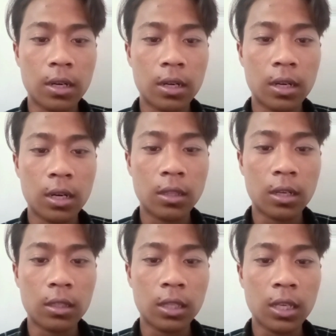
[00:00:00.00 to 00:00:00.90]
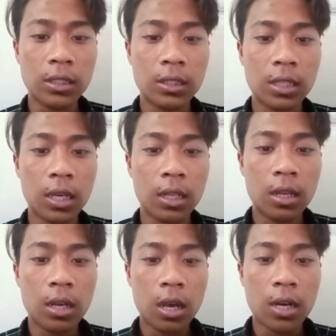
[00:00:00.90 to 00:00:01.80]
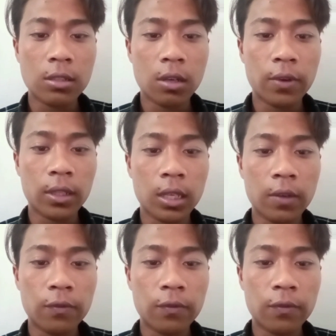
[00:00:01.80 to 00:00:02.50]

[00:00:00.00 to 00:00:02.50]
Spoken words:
Another things that also effective